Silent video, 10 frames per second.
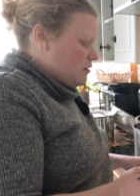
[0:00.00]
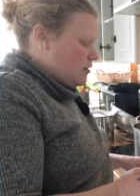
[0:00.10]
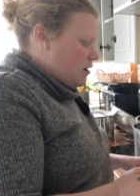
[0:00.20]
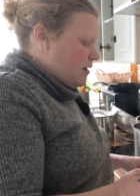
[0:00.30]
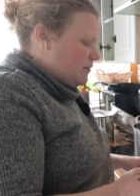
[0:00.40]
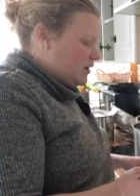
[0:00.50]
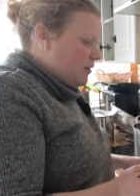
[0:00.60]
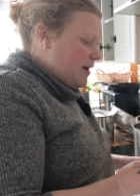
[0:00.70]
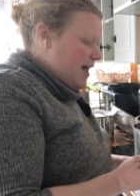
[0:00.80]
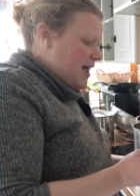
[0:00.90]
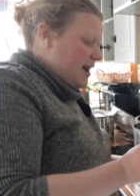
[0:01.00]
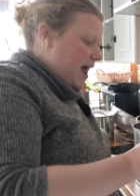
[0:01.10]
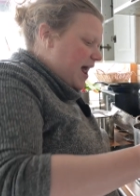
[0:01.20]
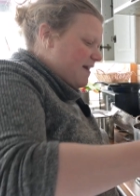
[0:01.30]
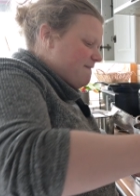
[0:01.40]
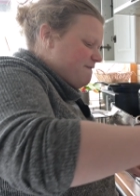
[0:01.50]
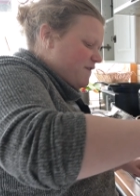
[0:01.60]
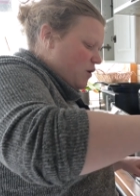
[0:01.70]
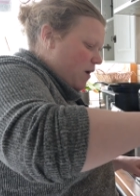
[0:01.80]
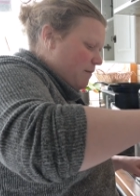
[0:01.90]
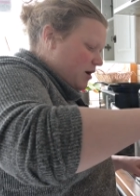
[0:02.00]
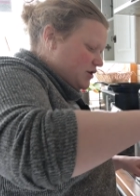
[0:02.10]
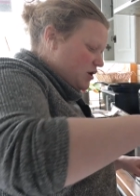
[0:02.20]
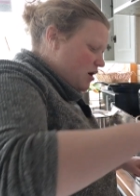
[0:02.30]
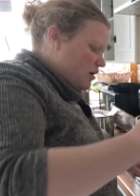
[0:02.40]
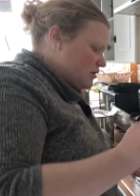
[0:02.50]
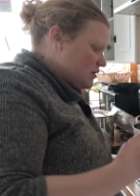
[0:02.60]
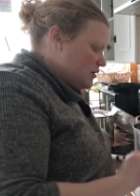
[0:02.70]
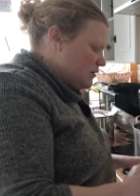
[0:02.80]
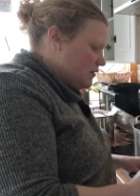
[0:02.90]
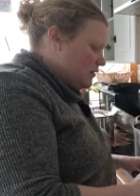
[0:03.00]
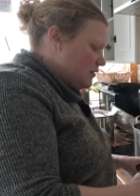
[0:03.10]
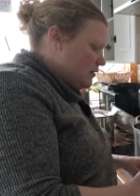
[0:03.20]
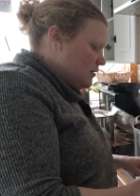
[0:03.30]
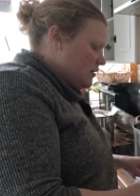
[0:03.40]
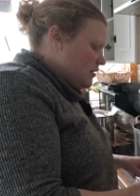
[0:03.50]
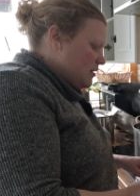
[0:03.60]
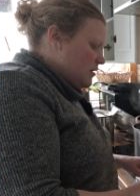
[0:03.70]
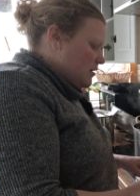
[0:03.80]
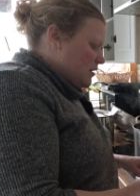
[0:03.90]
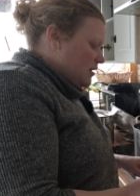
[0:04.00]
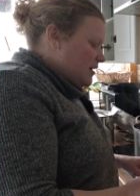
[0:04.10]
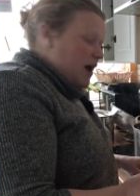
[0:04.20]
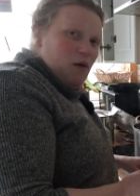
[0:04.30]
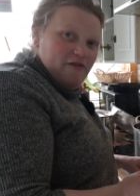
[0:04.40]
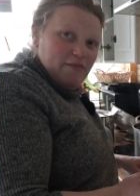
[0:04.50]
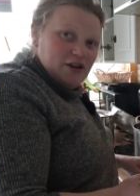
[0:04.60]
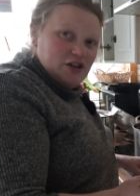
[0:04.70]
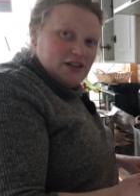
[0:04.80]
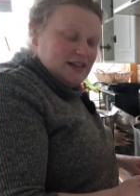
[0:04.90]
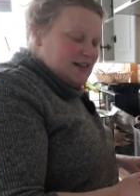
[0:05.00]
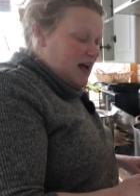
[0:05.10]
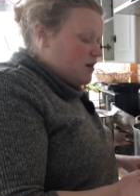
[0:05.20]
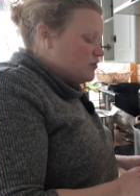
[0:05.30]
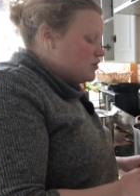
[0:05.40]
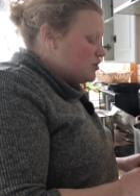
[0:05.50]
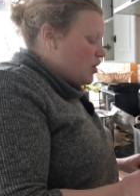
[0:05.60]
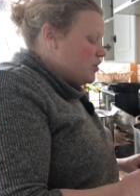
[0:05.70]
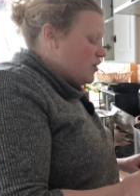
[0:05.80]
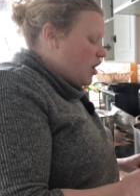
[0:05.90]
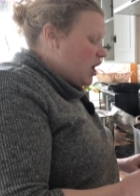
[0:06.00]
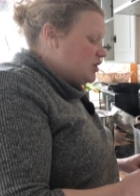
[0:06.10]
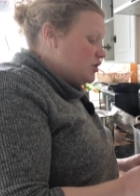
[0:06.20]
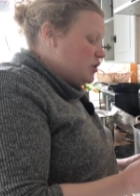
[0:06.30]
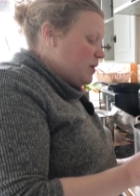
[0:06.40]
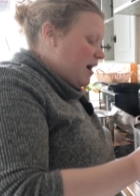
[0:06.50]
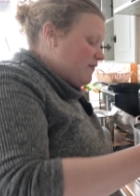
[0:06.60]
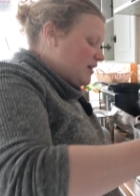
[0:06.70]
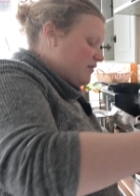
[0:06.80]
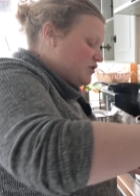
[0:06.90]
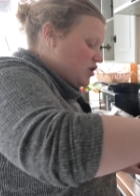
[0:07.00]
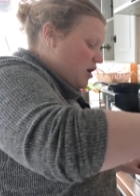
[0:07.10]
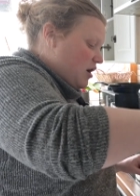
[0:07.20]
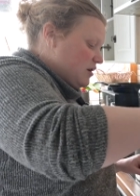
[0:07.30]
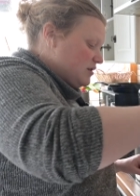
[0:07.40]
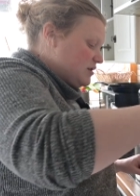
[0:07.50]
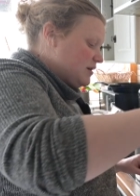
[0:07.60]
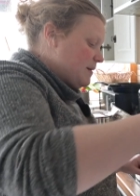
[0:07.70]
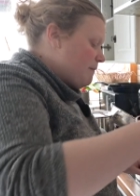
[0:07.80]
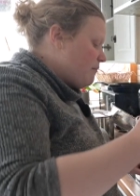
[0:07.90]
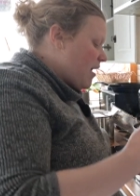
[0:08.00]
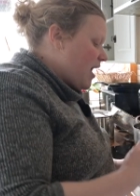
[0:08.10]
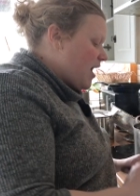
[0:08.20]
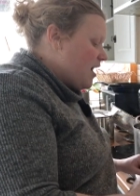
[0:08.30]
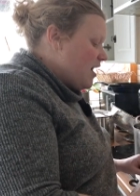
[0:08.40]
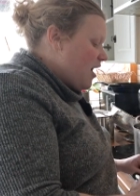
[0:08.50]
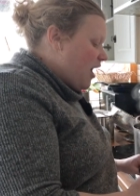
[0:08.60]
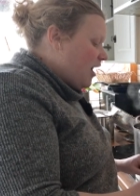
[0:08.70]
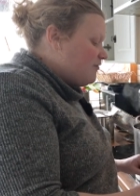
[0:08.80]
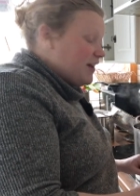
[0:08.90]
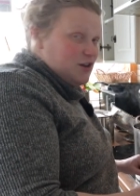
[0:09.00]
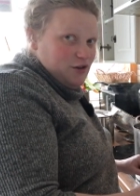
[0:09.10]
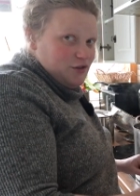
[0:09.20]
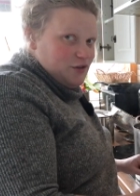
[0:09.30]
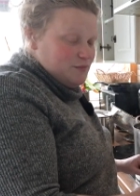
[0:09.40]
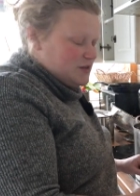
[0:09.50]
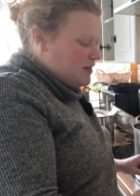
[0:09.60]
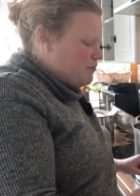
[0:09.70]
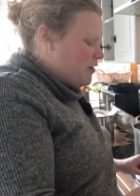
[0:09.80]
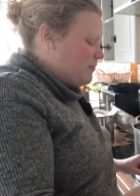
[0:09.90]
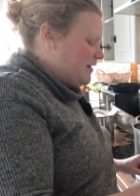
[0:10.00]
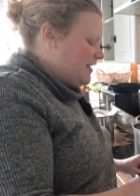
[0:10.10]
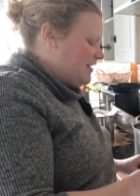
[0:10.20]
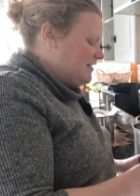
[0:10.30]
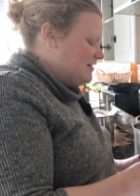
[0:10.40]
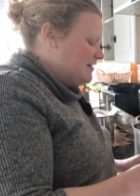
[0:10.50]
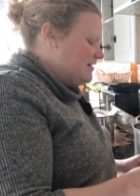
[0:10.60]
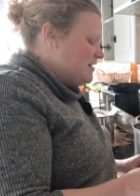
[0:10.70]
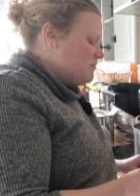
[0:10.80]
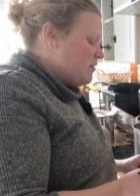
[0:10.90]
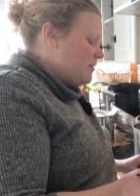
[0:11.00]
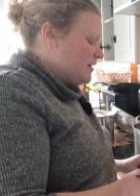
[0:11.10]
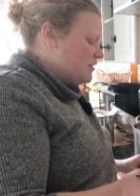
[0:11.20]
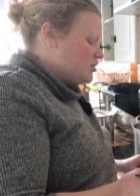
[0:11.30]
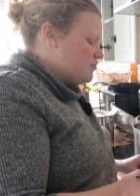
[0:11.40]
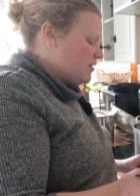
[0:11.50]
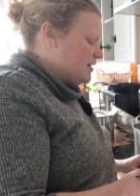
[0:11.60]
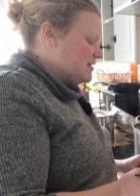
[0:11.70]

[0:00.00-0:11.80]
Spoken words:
I'm going to go ahead and fill up my jars. Now I've measured these out so that I do have enough jars, but I've then cooked them, so they're probably going to shrink